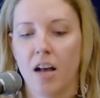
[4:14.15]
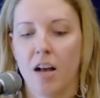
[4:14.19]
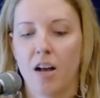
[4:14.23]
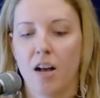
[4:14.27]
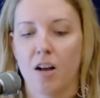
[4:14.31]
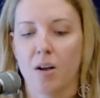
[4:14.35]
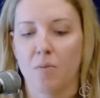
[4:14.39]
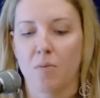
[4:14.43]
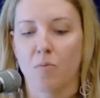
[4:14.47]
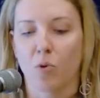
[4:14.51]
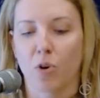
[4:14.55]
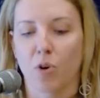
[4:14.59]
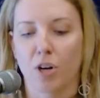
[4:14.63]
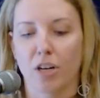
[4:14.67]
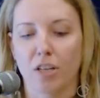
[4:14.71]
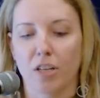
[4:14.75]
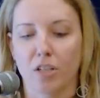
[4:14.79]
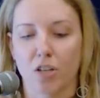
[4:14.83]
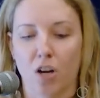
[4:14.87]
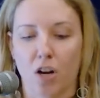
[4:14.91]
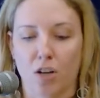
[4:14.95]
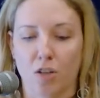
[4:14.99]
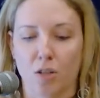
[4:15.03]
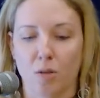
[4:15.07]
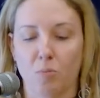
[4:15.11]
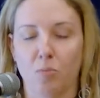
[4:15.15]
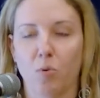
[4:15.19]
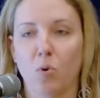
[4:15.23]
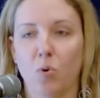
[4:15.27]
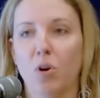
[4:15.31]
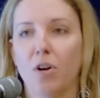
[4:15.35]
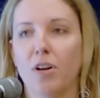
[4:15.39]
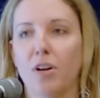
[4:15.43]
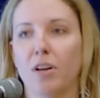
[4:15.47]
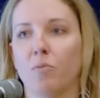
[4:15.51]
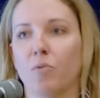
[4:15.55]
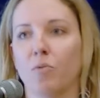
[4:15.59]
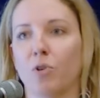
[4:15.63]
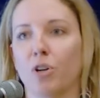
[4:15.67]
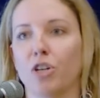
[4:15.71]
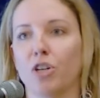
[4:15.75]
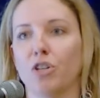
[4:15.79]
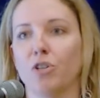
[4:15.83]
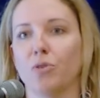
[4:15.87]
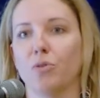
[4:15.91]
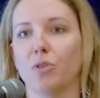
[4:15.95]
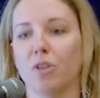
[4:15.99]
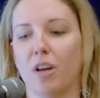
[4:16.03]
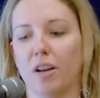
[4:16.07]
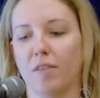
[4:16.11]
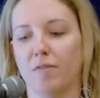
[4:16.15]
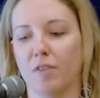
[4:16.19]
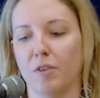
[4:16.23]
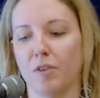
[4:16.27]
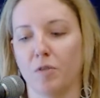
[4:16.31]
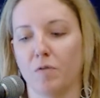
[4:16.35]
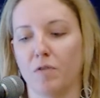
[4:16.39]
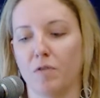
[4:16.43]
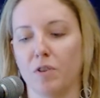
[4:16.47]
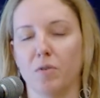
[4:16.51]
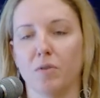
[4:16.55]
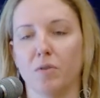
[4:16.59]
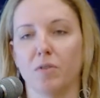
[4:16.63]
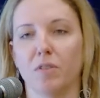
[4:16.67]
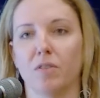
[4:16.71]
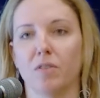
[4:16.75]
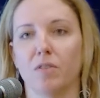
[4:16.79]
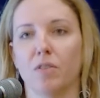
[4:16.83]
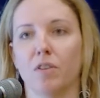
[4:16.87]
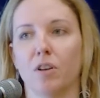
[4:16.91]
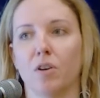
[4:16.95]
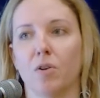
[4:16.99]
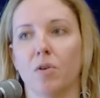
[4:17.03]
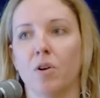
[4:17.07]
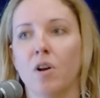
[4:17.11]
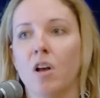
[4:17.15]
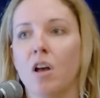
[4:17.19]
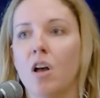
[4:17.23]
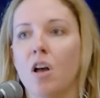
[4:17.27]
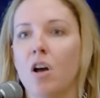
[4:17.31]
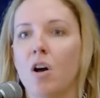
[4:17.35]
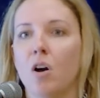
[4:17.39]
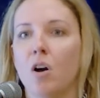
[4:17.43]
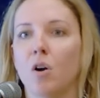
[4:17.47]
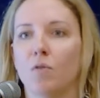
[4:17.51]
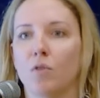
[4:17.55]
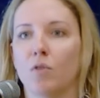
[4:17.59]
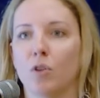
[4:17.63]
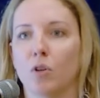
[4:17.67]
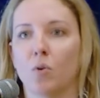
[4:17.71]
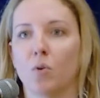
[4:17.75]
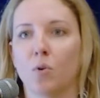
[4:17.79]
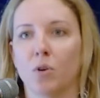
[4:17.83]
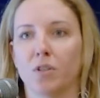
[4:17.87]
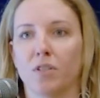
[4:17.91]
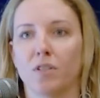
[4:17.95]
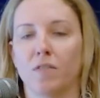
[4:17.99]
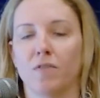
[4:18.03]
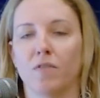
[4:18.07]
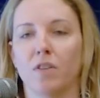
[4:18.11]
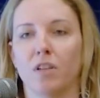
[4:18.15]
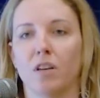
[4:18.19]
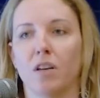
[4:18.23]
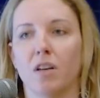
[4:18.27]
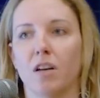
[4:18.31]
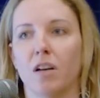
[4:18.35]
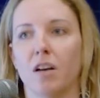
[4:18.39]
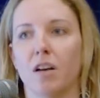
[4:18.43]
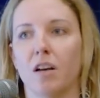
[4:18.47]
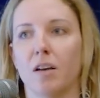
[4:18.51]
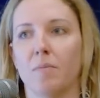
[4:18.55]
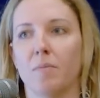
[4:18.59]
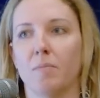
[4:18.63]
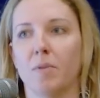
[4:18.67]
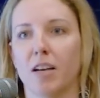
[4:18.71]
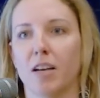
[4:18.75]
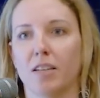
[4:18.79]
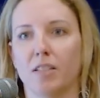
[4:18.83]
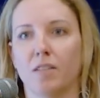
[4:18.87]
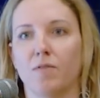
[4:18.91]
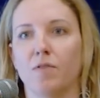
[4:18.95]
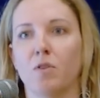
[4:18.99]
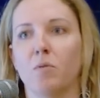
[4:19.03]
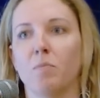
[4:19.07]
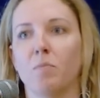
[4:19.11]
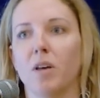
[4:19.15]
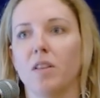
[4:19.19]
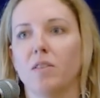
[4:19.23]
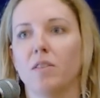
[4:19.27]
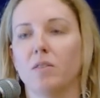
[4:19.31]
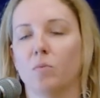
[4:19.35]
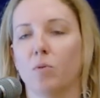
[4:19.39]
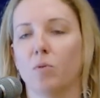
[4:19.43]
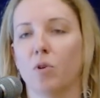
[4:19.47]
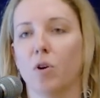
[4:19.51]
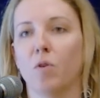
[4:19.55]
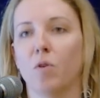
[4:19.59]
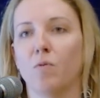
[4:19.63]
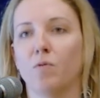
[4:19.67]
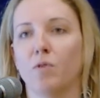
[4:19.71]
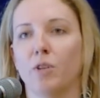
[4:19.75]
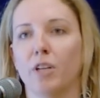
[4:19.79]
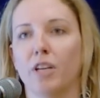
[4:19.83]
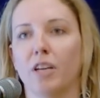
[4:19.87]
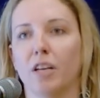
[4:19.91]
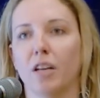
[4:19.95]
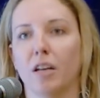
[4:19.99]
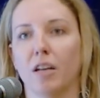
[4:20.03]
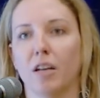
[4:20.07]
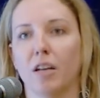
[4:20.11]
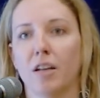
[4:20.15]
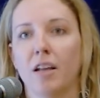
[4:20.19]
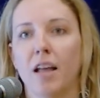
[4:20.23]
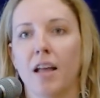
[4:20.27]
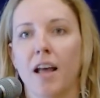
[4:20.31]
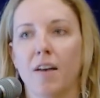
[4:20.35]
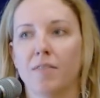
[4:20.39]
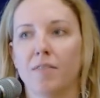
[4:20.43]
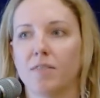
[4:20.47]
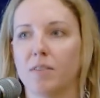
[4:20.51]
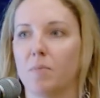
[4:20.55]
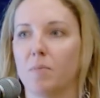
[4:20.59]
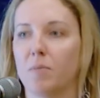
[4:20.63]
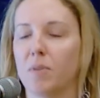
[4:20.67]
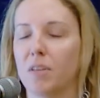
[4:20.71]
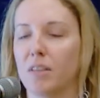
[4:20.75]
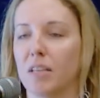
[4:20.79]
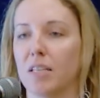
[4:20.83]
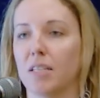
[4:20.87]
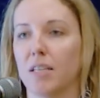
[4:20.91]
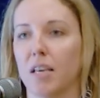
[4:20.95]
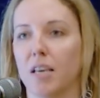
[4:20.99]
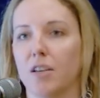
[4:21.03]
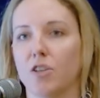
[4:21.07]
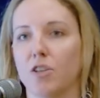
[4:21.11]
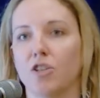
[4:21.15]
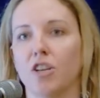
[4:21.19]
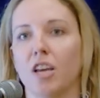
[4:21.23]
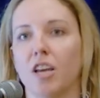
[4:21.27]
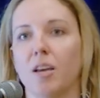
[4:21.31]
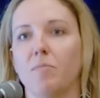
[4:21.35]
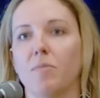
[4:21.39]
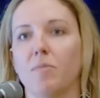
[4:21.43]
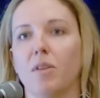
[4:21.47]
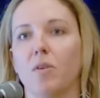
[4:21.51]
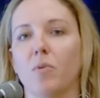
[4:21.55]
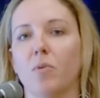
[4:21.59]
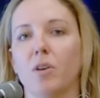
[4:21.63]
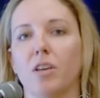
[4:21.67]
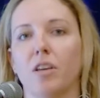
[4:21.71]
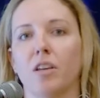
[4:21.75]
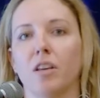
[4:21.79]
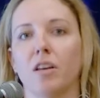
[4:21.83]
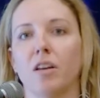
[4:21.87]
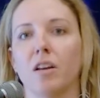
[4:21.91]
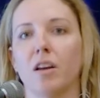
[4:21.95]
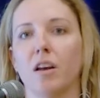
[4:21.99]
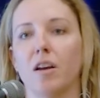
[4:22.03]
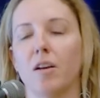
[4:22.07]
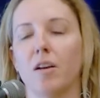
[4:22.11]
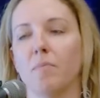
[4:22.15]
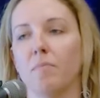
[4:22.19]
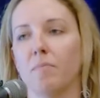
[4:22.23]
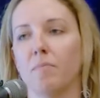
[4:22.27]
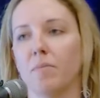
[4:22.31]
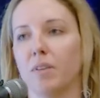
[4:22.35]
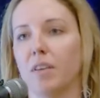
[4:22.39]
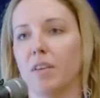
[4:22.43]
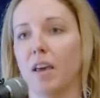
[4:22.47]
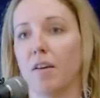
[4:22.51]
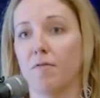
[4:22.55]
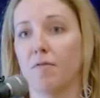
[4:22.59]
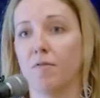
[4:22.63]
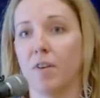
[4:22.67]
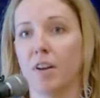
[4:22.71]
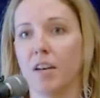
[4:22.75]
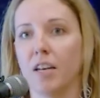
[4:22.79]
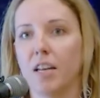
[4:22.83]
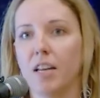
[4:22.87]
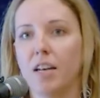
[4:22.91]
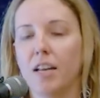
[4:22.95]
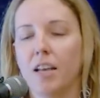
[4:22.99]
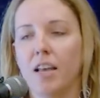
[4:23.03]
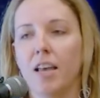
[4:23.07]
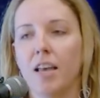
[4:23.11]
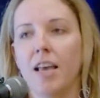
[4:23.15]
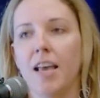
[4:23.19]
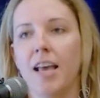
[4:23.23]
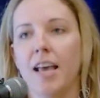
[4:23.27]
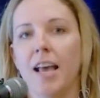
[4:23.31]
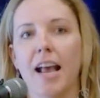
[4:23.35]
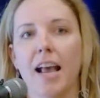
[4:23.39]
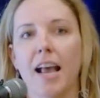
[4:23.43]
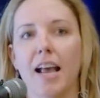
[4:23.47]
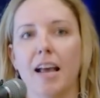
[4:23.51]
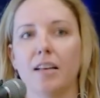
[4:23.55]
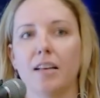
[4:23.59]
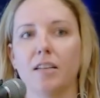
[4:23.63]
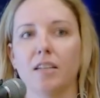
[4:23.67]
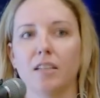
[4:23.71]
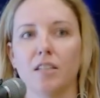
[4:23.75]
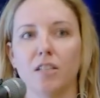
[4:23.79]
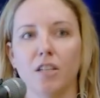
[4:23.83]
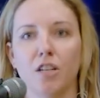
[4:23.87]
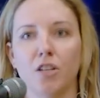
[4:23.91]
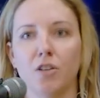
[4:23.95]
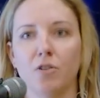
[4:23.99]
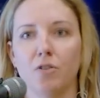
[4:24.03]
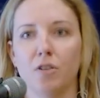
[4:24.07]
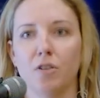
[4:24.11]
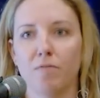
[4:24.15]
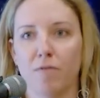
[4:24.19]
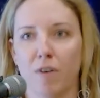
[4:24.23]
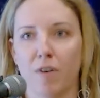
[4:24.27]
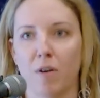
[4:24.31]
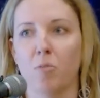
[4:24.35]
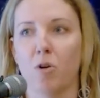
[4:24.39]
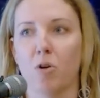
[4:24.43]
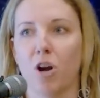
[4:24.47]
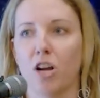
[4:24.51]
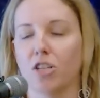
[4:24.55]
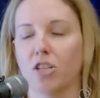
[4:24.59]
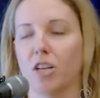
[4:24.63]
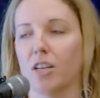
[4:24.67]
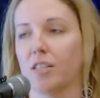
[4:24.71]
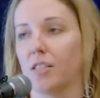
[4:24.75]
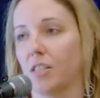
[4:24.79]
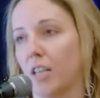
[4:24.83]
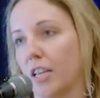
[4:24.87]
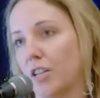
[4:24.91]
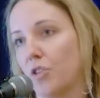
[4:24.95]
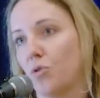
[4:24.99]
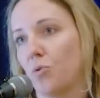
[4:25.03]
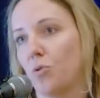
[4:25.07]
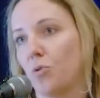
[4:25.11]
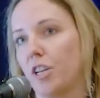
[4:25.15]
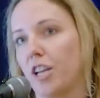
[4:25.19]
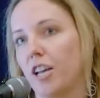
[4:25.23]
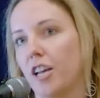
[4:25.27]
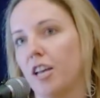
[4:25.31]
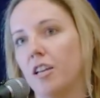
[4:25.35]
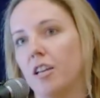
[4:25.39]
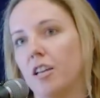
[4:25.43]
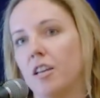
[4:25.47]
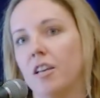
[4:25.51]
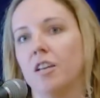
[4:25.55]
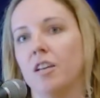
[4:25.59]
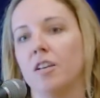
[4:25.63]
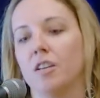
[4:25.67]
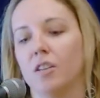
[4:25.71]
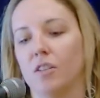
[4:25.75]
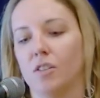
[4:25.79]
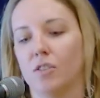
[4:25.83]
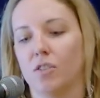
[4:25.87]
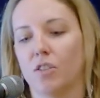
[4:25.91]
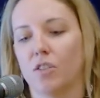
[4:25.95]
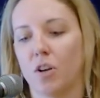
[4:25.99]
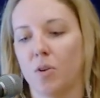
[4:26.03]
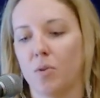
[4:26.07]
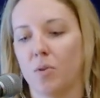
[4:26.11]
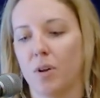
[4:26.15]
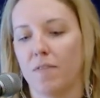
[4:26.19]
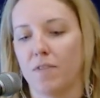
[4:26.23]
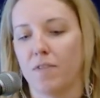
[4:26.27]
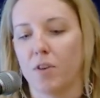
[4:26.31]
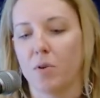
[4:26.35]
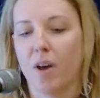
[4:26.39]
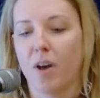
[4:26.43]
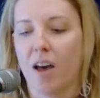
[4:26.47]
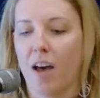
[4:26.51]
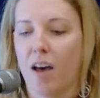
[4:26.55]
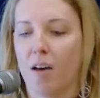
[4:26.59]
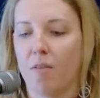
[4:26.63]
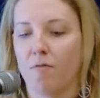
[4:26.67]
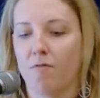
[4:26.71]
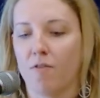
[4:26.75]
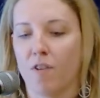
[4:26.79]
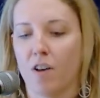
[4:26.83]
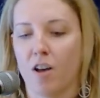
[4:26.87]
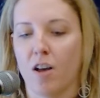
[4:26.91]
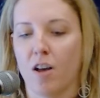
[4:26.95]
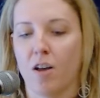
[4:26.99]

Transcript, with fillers: We're going to talk to the board, and we're going to do a lot of interviews. And so over the course of the next few months, we're hopefully going to have something that takes shape that we can get funded and continue to fund projects like Julia. So if you have